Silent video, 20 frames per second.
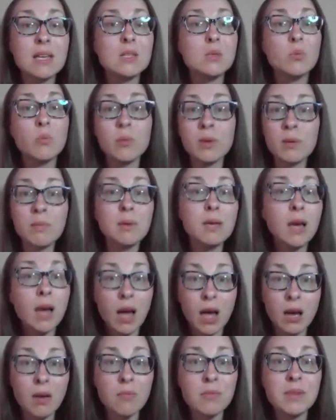we
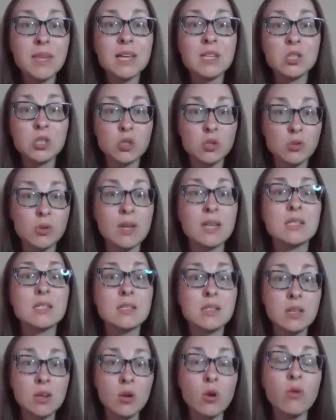become that
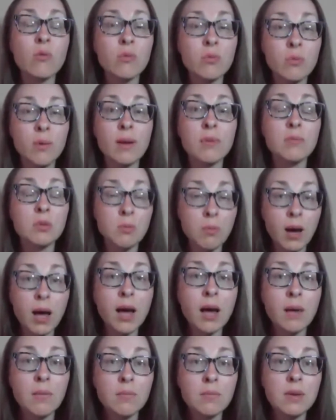stressed and overwhelmed
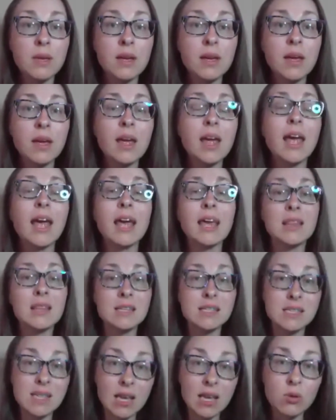mom, and the
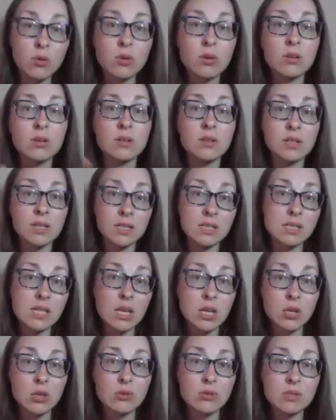cycle
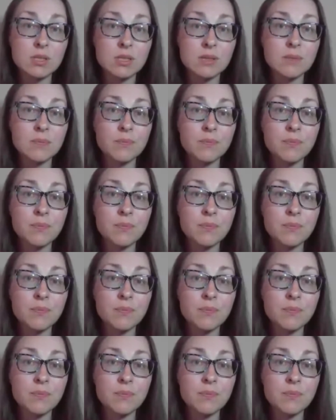continues.